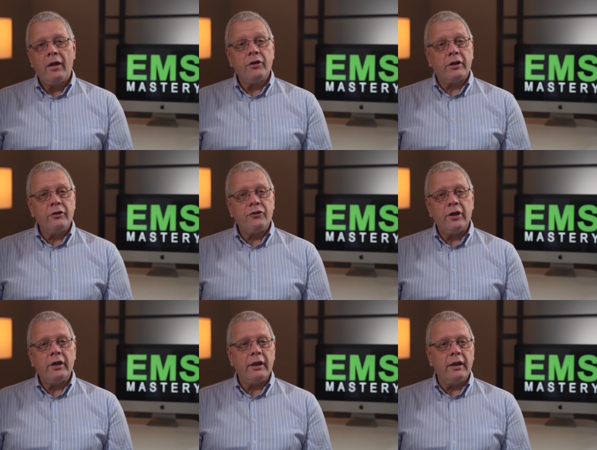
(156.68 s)
The
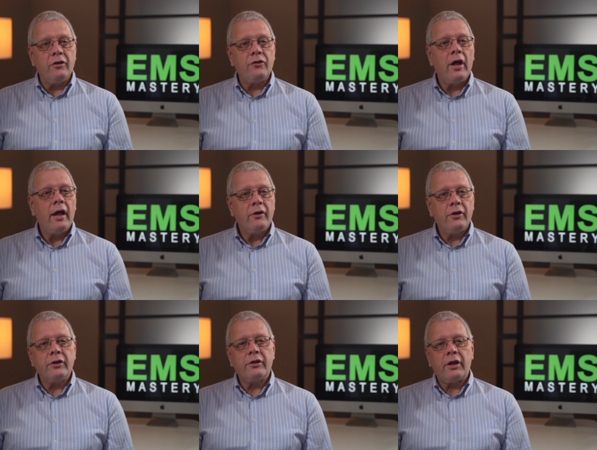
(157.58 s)
concern is
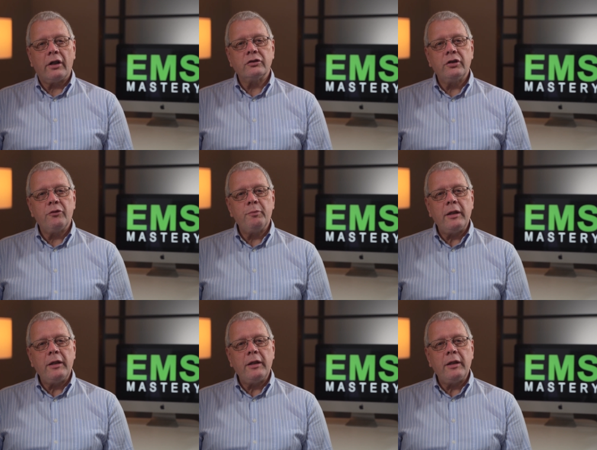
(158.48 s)
that countries